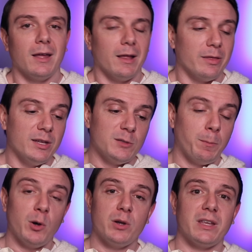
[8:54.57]
This
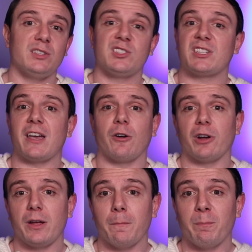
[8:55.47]
book is
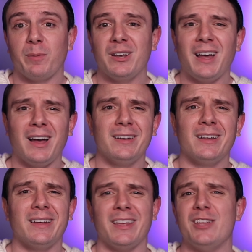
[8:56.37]
scary, but not in
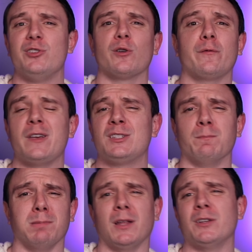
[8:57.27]
a in-your-face
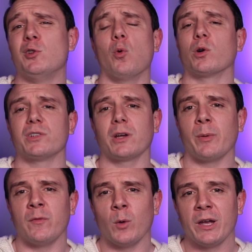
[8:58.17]
blood and gore type
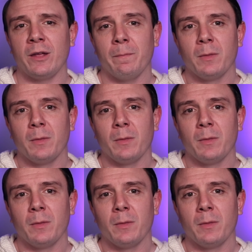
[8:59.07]
of way.